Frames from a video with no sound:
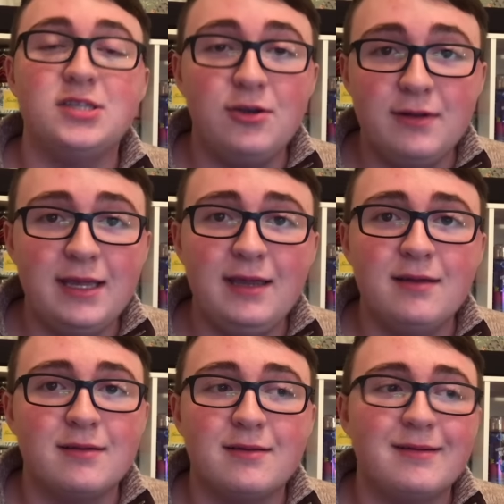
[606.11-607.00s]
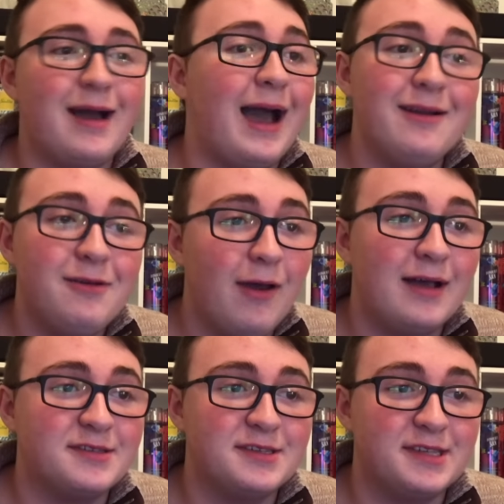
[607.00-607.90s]
Tutti... I don't know
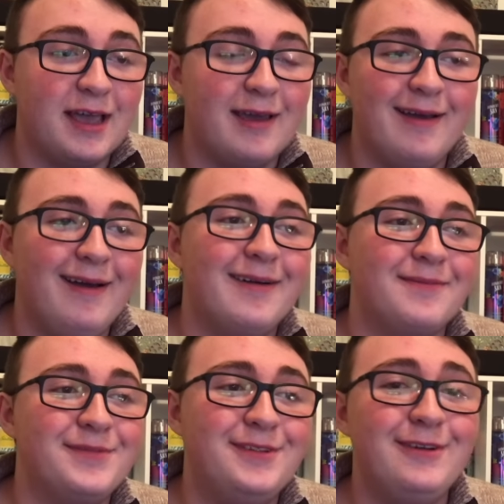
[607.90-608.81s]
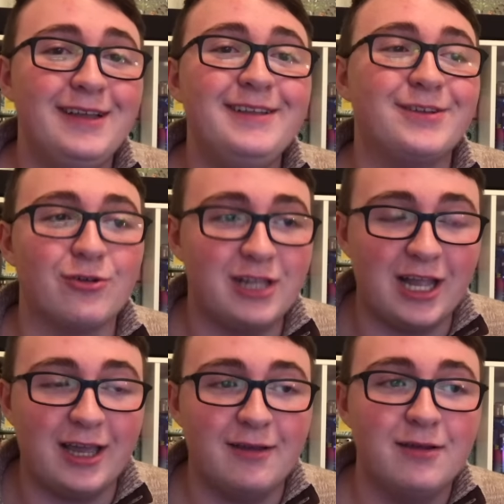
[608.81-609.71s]
how else to say it. Tutti
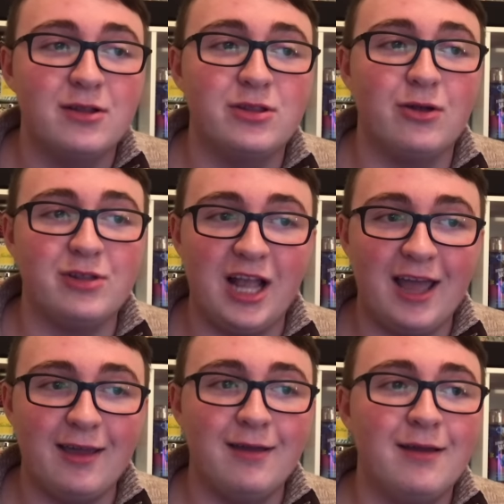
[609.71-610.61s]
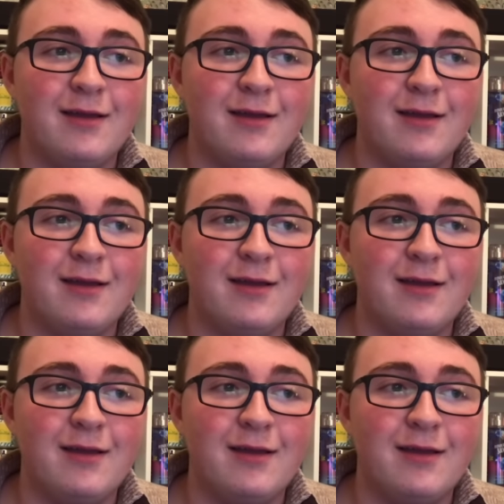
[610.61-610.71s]
Dolce. Dolce?